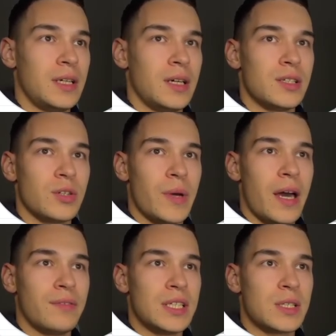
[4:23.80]
So we
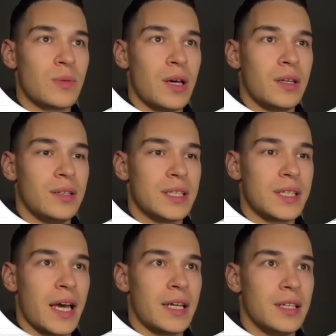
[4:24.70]
have this one, this
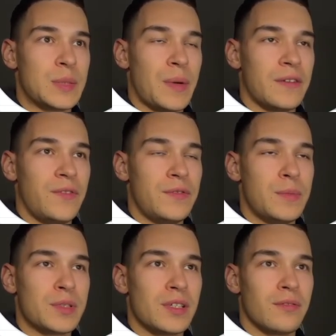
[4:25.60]
ad, it spent
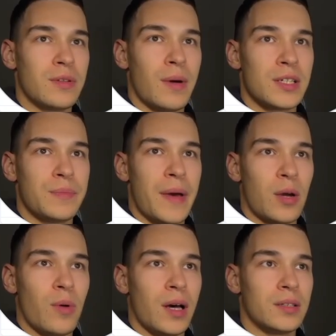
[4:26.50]
50% of the budget,
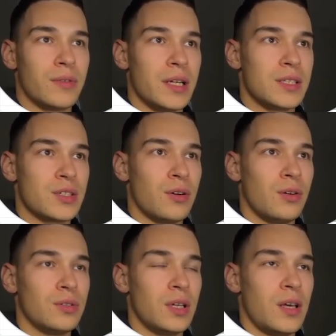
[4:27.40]
pack one, right? It's
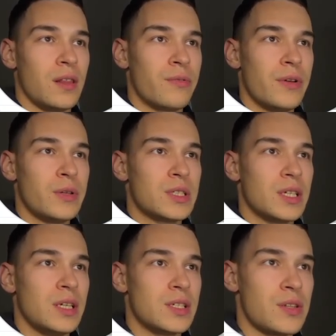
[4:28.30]
called, the
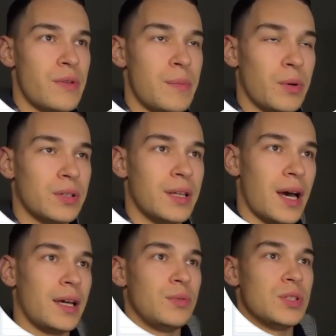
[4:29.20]
frequency is
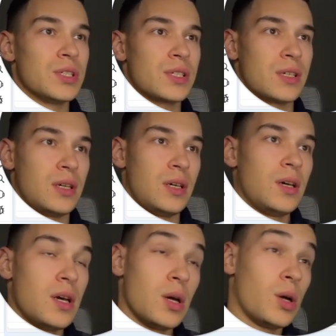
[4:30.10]
3.9, which is
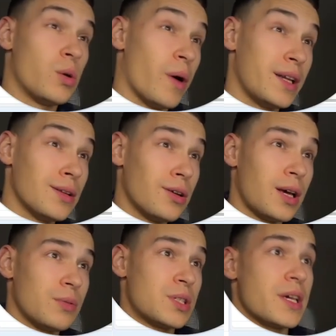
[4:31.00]
quite a lot,
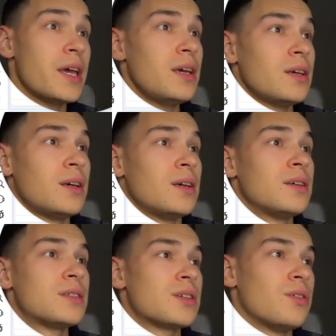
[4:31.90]
I would say.
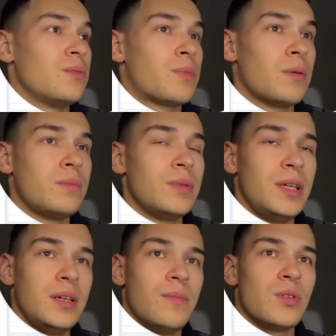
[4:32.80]
So
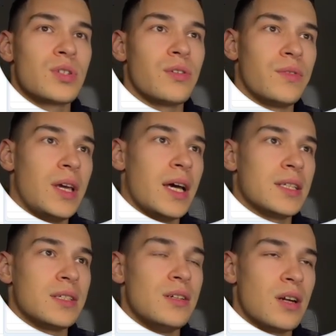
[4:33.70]
probably most of the
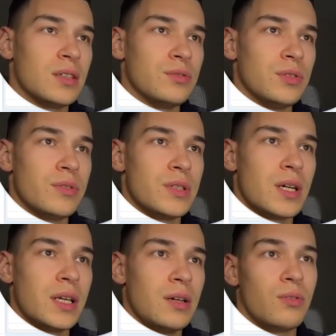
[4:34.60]
ads here are doing
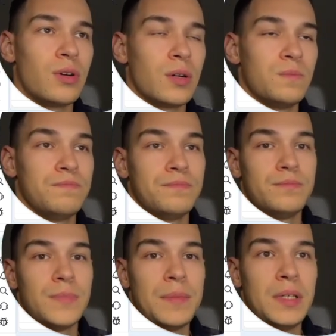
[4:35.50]
retargeting, or
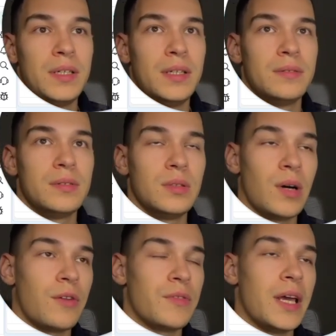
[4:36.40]
maybe
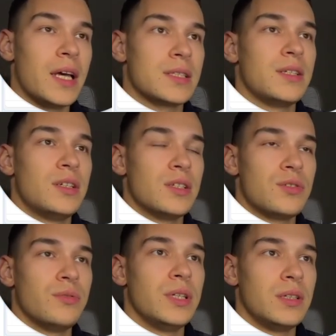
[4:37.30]
one of the ads here is
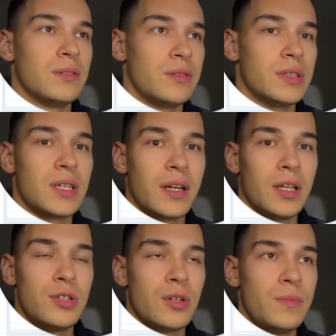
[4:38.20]
doing the
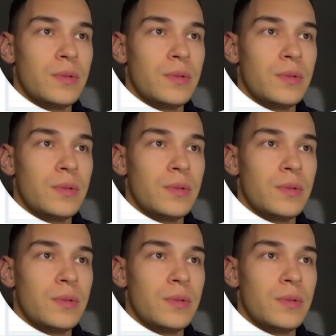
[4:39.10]
retargeting job.